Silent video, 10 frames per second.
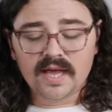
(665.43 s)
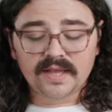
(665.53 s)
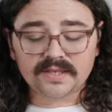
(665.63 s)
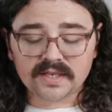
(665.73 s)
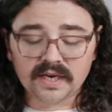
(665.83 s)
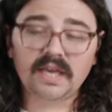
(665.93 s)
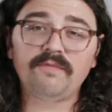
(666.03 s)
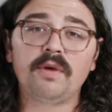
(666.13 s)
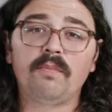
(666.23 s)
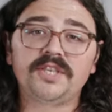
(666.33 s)
This is going to
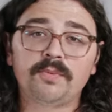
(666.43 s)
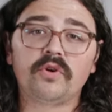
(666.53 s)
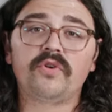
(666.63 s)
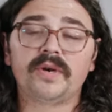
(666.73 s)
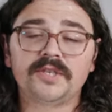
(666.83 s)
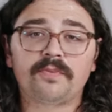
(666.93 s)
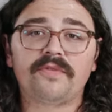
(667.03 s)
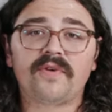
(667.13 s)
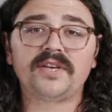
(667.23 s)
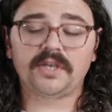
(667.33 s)
give you a much more crisp,
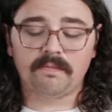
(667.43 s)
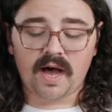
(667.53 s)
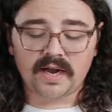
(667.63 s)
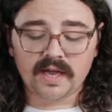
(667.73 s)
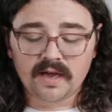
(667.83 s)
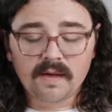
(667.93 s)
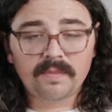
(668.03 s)
refreshing body.